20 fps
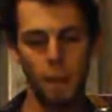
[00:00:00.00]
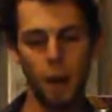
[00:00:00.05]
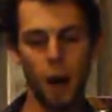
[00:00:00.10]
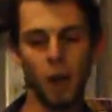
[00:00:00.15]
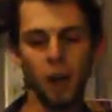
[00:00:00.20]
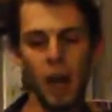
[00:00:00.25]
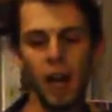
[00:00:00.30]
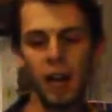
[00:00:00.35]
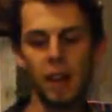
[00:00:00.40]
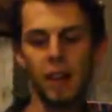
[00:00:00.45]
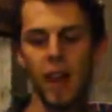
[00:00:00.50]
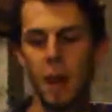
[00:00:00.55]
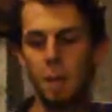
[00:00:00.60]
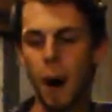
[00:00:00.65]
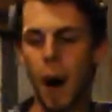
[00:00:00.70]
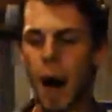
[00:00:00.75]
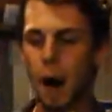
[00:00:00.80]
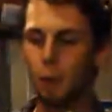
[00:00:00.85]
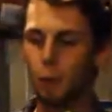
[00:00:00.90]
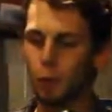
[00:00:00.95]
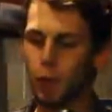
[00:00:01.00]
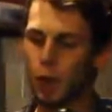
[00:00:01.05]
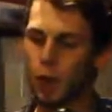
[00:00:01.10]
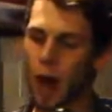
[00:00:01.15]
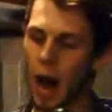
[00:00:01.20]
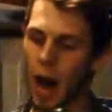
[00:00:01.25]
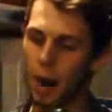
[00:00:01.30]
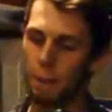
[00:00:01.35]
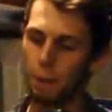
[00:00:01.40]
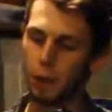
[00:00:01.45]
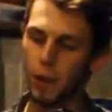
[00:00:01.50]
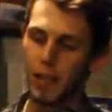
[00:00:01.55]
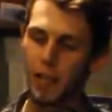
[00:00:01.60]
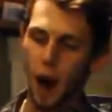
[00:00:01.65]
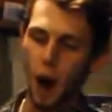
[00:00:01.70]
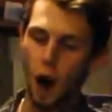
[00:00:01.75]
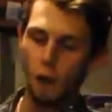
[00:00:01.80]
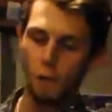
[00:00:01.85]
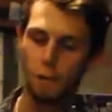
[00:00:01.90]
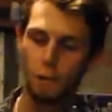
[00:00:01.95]
unlike them, I'm real. I
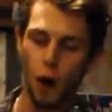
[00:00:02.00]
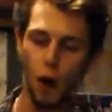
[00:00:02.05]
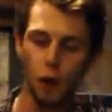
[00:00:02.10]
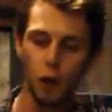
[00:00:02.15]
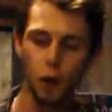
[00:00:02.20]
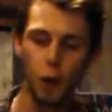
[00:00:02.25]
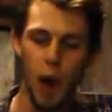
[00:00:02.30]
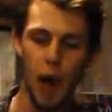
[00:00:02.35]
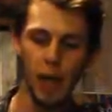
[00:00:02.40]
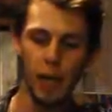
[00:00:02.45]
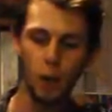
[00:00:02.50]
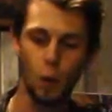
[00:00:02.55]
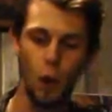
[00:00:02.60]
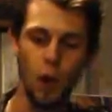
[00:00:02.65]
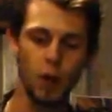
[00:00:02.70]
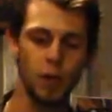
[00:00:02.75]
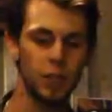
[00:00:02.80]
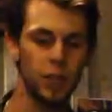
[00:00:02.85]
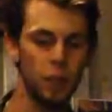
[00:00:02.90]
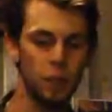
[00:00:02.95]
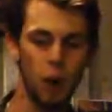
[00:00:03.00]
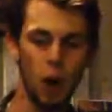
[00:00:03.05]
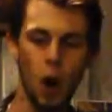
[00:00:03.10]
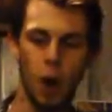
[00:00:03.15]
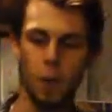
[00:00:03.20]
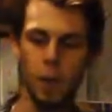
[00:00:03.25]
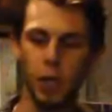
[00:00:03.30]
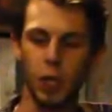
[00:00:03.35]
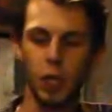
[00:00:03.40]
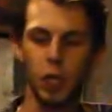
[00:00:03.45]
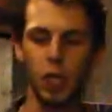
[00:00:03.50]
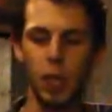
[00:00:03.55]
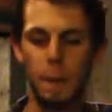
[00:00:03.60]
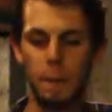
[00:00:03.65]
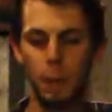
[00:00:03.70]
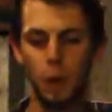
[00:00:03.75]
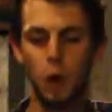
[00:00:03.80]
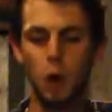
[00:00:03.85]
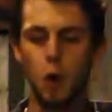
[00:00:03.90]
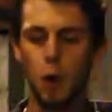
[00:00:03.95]
bleed. I'll follow you anywhere. Some call me a
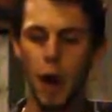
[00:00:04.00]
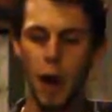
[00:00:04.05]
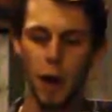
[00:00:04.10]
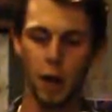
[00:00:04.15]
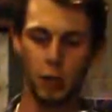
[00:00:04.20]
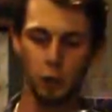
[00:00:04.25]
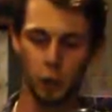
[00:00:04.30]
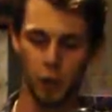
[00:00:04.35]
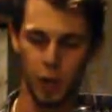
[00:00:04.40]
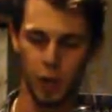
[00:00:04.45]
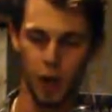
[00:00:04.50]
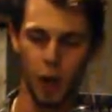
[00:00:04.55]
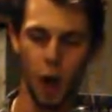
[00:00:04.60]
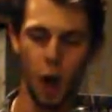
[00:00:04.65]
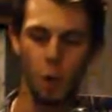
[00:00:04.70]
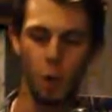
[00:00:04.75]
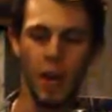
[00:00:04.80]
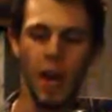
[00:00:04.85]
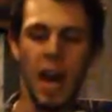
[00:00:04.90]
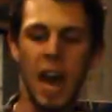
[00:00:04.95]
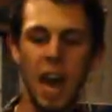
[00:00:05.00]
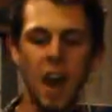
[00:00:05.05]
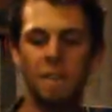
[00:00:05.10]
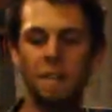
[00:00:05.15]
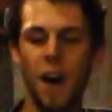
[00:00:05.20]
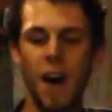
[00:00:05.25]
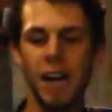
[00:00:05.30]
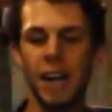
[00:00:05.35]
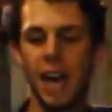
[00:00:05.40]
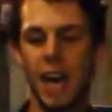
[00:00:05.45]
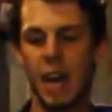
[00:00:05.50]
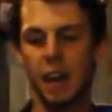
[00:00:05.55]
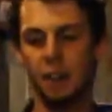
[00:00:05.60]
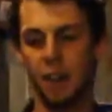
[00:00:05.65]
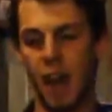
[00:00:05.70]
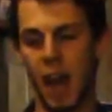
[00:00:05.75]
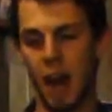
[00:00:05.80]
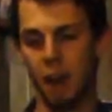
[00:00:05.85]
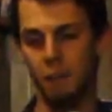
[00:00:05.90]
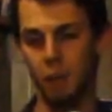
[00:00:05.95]
sheep, but who cares what they call me if I can't
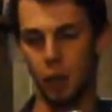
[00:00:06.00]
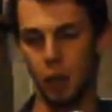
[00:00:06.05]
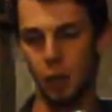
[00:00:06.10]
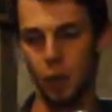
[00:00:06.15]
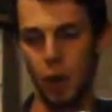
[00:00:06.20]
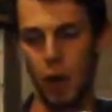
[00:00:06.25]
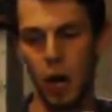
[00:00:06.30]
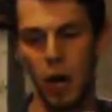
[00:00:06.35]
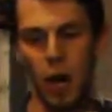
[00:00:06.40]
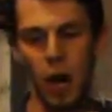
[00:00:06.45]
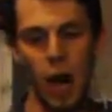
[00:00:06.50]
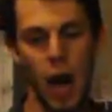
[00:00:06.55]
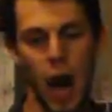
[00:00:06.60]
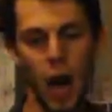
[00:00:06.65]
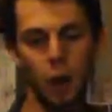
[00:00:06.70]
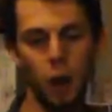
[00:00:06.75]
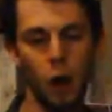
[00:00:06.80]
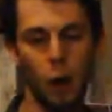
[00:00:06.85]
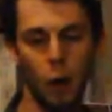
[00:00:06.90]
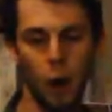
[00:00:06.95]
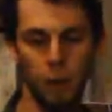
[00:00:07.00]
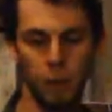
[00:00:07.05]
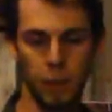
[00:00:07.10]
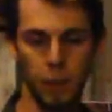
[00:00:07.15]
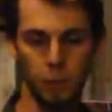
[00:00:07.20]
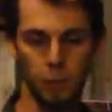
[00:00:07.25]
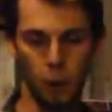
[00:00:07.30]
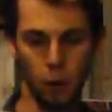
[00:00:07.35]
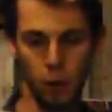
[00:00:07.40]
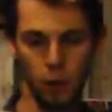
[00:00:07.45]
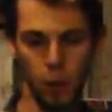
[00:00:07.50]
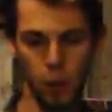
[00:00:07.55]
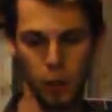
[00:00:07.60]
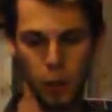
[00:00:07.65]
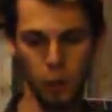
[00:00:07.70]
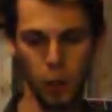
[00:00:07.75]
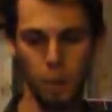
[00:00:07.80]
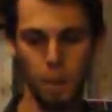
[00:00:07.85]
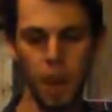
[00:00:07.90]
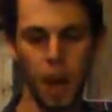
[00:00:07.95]
even have you? I don't know what I'm supposed to
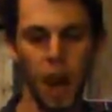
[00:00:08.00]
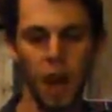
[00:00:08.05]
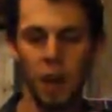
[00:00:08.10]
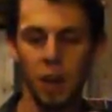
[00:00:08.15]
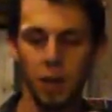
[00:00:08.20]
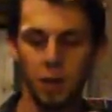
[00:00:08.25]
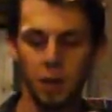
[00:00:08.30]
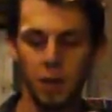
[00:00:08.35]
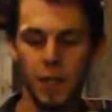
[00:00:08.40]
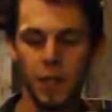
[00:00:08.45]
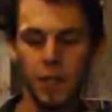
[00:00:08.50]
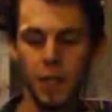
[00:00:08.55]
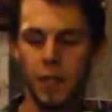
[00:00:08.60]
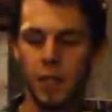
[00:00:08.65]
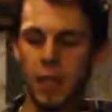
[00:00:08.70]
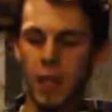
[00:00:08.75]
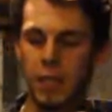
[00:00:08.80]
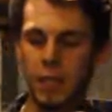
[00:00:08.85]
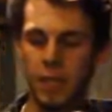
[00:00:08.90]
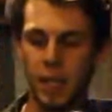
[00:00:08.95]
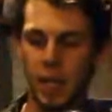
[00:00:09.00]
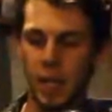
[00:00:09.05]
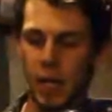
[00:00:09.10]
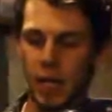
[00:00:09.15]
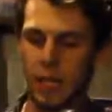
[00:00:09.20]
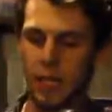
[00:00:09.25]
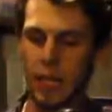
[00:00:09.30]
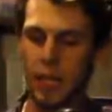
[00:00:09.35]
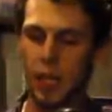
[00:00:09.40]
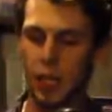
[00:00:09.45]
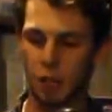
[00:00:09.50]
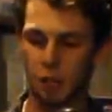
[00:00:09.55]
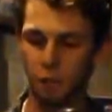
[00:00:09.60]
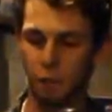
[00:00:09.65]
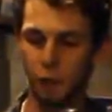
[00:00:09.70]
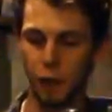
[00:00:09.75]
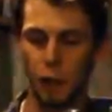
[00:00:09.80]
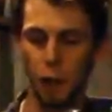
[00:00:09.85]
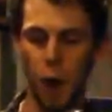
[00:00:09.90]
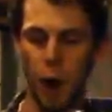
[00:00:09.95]
do. This sadistic addiction
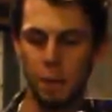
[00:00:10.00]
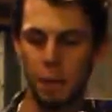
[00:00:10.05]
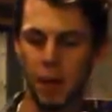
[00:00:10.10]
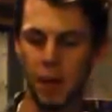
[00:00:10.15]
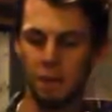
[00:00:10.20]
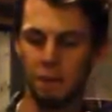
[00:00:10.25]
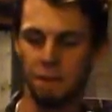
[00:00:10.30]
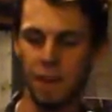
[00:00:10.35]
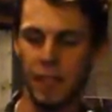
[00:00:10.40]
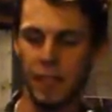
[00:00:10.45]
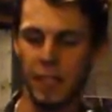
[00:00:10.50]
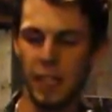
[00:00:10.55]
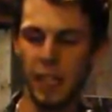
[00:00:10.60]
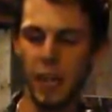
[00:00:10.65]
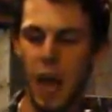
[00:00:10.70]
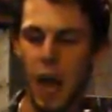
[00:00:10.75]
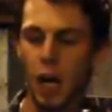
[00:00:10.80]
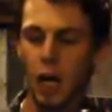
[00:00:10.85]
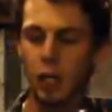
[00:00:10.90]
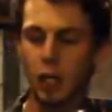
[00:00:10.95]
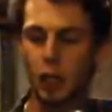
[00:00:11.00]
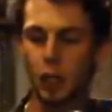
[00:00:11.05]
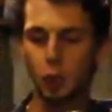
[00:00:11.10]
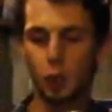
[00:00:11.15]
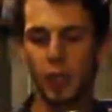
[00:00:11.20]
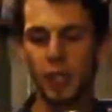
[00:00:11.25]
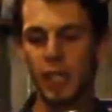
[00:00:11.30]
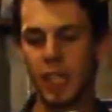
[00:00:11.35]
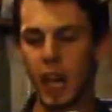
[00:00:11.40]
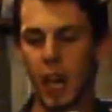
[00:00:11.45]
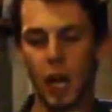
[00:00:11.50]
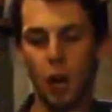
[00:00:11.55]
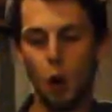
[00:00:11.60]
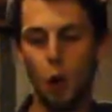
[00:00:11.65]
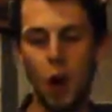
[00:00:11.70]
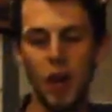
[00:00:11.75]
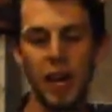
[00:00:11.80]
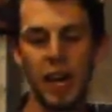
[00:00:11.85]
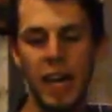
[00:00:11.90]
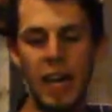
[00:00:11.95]
for you, I'm convicted, constricted,
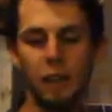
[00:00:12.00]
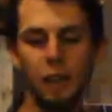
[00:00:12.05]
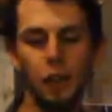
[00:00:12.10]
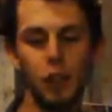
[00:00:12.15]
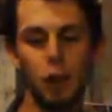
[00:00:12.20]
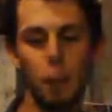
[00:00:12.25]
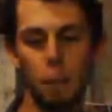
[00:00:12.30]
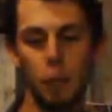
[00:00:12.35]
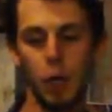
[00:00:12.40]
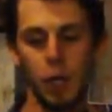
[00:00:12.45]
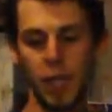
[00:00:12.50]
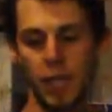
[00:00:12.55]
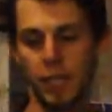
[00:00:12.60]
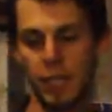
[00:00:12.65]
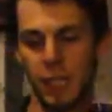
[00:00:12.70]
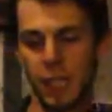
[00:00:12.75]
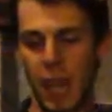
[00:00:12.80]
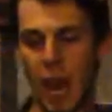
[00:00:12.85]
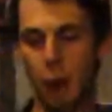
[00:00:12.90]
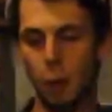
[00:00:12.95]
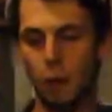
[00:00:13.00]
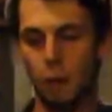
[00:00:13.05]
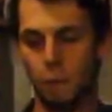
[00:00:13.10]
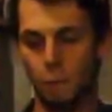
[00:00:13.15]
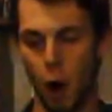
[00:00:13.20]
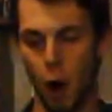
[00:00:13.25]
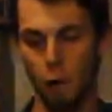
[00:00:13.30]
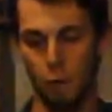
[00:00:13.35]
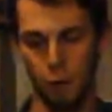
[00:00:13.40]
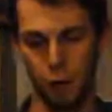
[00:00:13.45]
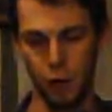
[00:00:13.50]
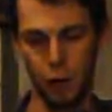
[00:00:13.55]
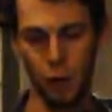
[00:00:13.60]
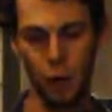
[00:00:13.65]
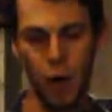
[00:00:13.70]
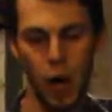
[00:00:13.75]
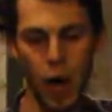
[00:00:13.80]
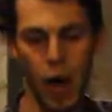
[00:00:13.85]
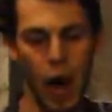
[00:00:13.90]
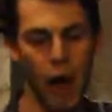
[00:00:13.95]
acquitted. Even you predicted that I would fall for
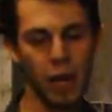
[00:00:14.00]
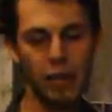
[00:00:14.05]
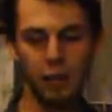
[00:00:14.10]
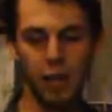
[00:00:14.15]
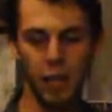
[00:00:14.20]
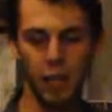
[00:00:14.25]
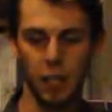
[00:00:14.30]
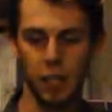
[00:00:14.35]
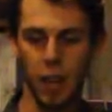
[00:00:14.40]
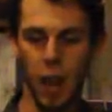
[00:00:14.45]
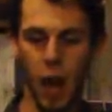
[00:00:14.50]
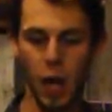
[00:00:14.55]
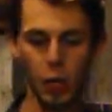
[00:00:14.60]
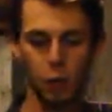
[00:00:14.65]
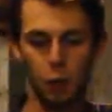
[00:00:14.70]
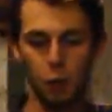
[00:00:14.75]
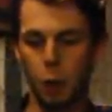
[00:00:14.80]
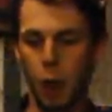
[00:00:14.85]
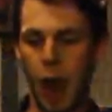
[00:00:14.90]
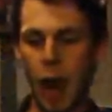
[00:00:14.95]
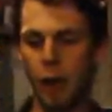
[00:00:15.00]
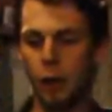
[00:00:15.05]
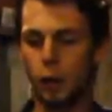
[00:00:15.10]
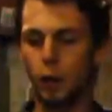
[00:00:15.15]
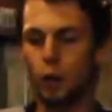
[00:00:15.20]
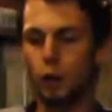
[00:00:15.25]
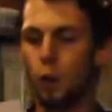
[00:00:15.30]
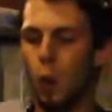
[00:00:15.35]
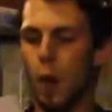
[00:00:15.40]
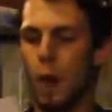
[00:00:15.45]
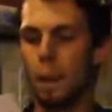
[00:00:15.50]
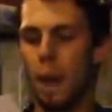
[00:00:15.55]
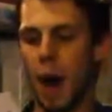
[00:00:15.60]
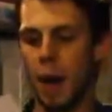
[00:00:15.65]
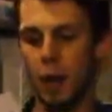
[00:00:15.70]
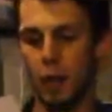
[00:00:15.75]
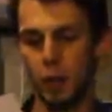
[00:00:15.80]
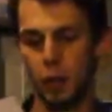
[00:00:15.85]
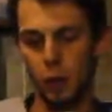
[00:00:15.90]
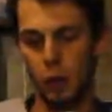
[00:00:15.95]
you. I said it's not true. I lose. What am
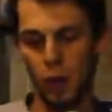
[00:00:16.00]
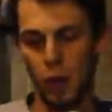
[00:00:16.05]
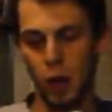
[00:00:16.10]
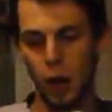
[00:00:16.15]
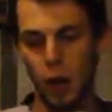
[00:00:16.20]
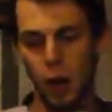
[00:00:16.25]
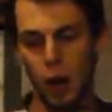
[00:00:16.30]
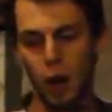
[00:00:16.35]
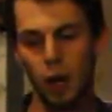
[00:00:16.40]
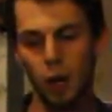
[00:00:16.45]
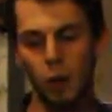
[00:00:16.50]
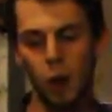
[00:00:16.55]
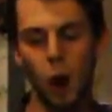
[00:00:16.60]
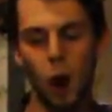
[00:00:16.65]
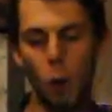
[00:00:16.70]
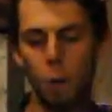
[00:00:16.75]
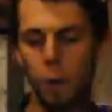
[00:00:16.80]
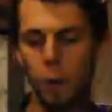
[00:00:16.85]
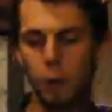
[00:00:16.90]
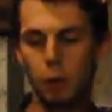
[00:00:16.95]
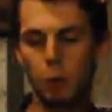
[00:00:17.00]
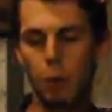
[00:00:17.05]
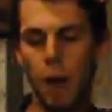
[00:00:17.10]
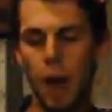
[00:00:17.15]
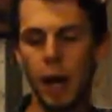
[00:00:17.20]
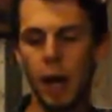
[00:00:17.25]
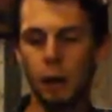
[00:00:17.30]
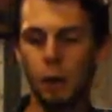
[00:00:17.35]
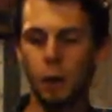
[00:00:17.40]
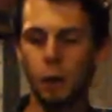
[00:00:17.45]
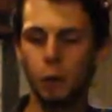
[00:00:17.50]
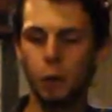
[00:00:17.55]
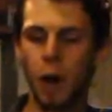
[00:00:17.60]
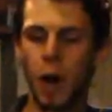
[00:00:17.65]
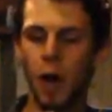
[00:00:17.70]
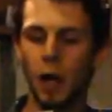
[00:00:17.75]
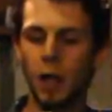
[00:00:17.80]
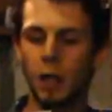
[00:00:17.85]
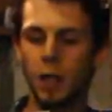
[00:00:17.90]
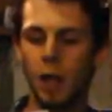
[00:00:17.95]
I to do? The hopeless romantic with
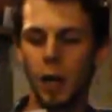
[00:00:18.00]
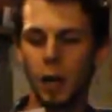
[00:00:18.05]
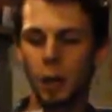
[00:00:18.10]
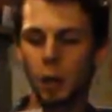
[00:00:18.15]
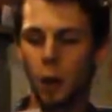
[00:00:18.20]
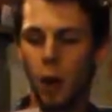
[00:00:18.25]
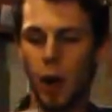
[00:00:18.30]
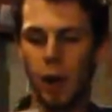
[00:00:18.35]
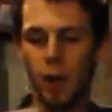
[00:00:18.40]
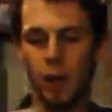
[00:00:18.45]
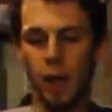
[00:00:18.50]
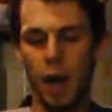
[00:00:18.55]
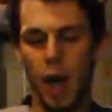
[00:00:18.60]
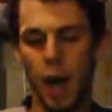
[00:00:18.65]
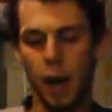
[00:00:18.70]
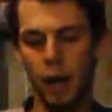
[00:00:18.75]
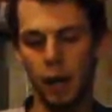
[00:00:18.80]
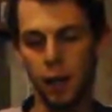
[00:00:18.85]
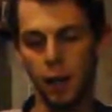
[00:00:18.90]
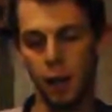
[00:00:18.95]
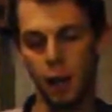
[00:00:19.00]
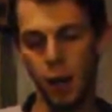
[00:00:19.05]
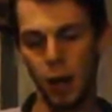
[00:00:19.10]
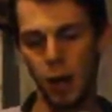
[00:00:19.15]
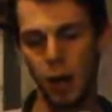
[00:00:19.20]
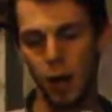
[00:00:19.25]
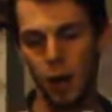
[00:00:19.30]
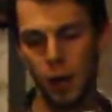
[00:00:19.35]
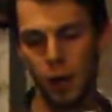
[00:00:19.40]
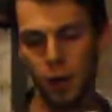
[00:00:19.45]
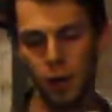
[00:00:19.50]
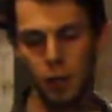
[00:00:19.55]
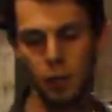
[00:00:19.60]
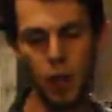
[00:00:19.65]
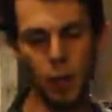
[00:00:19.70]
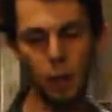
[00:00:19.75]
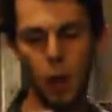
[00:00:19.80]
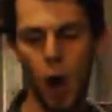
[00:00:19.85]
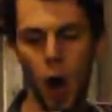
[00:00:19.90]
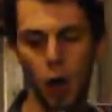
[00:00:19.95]
reality tucked away in the attic.
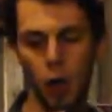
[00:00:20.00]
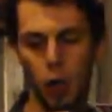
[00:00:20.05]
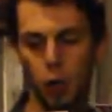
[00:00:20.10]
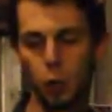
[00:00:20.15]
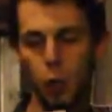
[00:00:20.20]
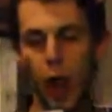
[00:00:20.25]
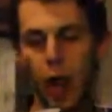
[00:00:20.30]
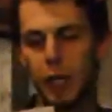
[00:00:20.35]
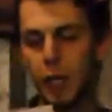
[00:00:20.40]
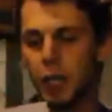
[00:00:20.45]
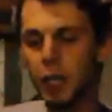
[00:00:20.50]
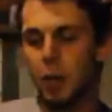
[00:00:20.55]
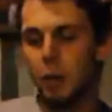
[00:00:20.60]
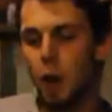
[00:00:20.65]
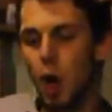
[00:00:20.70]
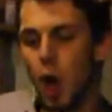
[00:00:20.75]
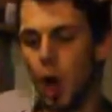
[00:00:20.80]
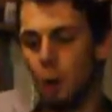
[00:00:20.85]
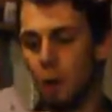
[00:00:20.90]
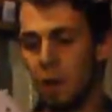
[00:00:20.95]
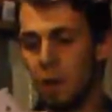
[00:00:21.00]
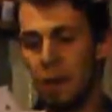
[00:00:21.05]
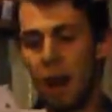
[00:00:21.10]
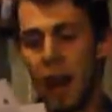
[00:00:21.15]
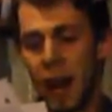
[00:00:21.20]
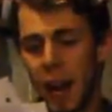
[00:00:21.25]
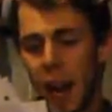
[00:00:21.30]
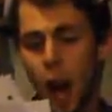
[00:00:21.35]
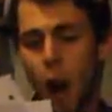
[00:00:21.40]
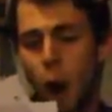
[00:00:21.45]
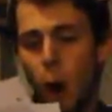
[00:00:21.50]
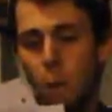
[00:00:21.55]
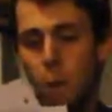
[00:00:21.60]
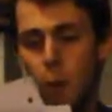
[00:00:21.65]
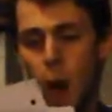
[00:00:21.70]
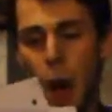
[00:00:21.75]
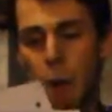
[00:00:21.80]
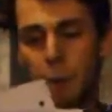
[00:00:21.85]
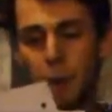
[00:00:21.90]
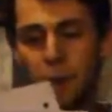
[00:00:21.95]
Some call it tragic, some call it pathetic. I
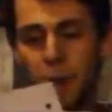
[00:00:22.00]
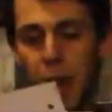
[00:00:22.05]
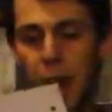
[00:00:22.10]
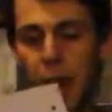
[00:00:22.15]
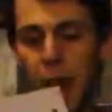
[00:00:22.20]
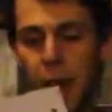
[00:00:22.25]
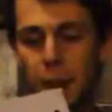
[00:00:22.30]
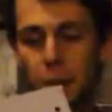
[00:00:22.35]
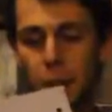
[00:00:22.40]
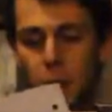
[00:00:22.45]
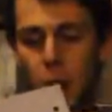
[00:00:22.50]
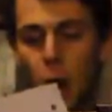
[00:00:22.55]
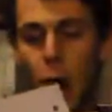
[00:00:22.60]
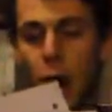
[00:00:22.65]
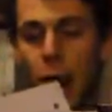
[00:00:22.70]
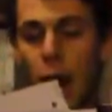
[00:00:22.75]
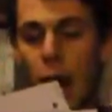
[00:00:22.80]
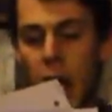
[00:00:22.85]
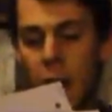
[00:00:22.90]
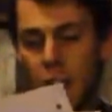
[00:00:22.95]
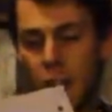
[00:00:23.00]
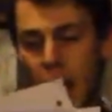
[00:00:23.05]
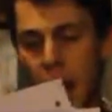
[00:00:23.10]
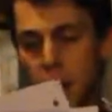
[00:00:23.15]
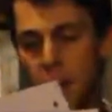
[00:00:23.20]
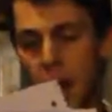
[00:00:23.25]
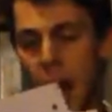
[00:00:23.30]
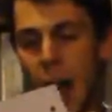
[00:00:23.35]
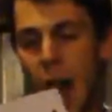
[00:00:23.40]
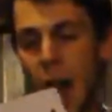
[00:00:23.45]
hope you're apathetic. I'm sorry that I'm an